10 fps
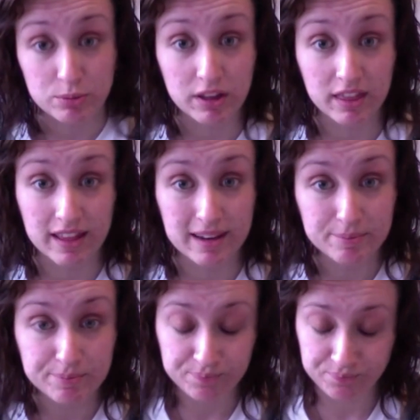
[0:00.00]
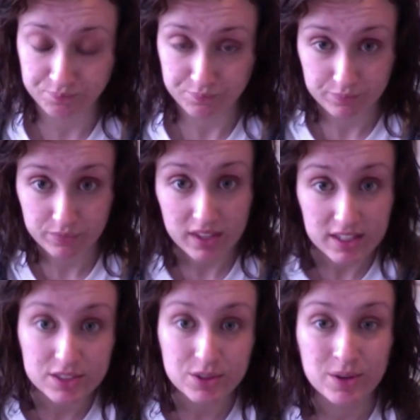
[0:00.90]
thin.
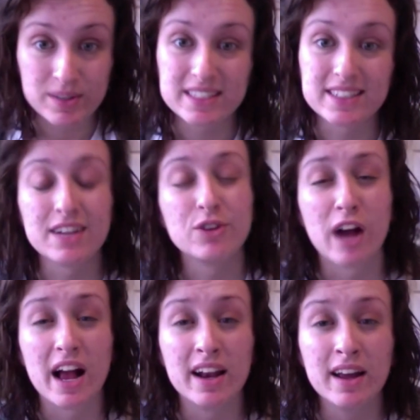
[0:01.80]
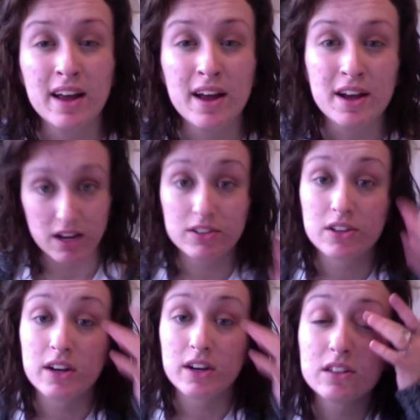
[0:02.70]
And so it always is like red. So
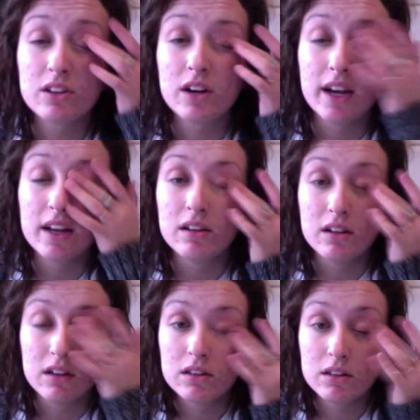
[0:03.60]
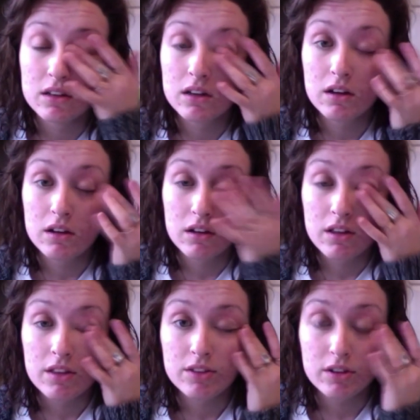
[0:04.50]
I just go ahead and
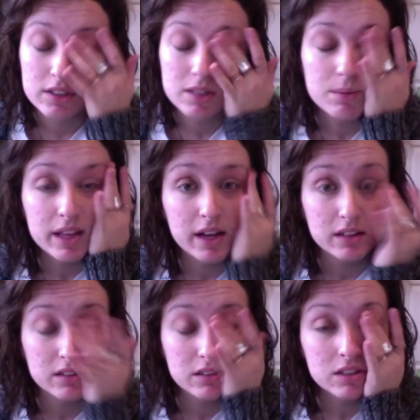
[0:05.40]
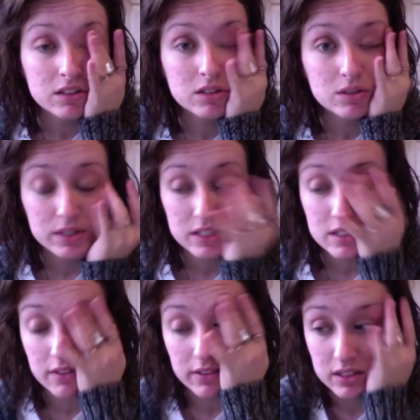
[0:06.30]
throw some of that sweet
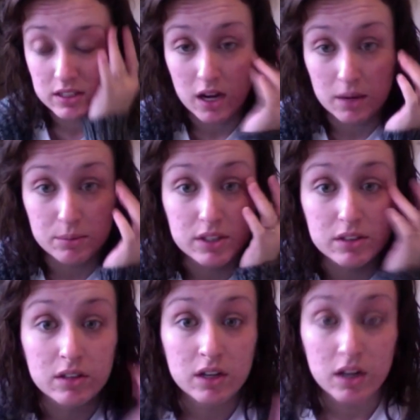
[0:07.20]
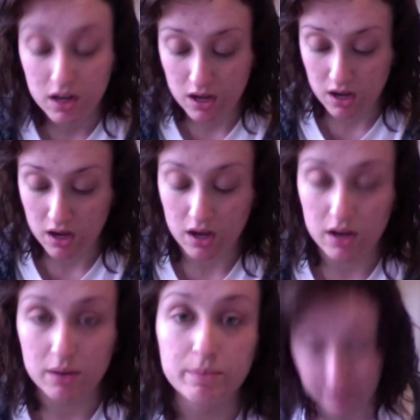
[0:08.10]
stuff on top too.
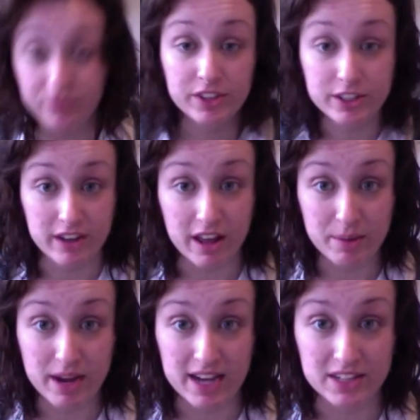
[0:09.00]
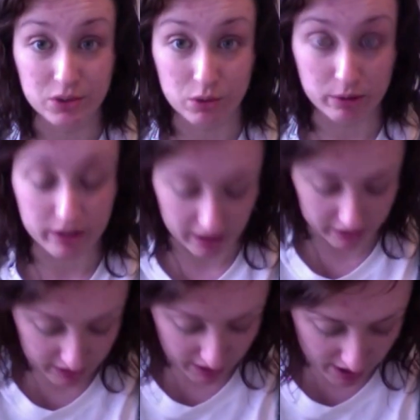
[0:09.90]
So now that my eyes are normal
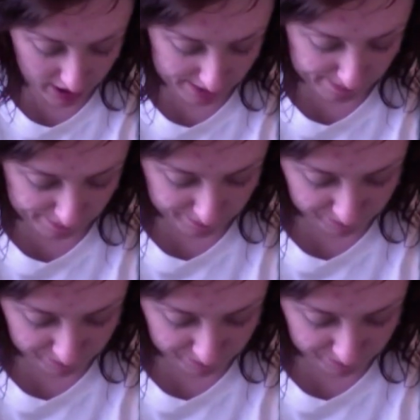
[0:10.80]
colored, I'm